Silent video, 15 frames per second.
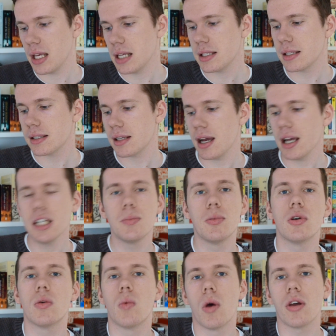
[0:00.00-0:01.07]
Is a signed
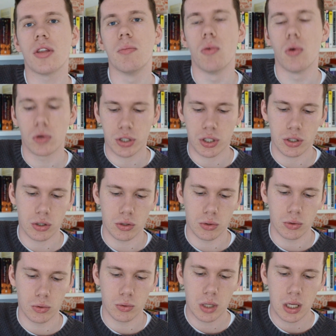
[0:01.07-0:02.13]
book worth more to
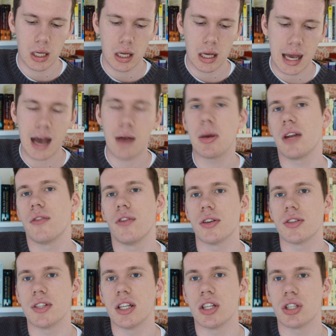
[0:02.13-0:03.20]
you? How about a
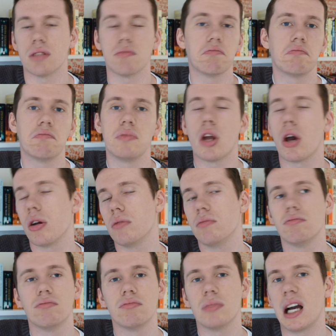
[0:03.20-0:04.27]
first edition? No,
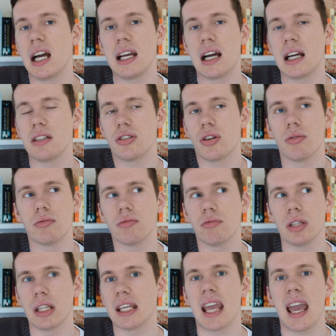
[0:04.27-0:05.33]
I don't
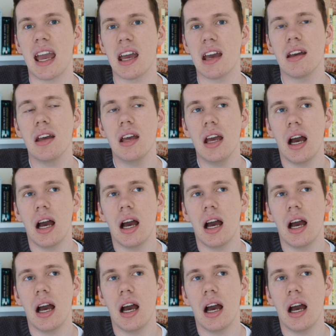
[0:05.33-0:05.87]
really care.